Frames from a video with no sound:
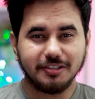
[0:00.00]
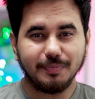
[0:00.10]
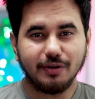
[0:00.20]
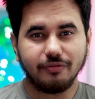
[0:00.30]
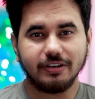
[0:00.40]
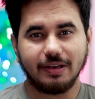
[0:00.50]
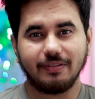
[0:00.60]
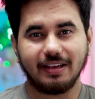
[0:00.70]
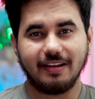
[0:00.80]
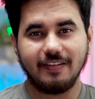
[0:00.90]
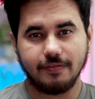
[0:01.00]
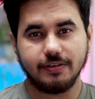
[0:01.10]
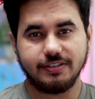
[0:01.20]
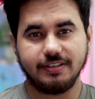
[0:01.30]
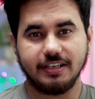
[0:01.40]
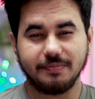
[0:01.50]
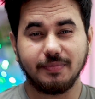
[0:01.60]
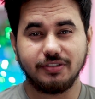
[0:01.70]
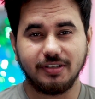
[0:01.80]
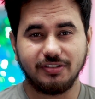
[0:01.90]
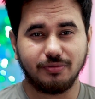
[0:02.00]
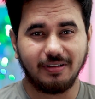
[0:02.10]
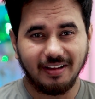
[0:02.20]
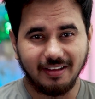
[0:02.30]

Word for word: a smartphone camera can never see as much as your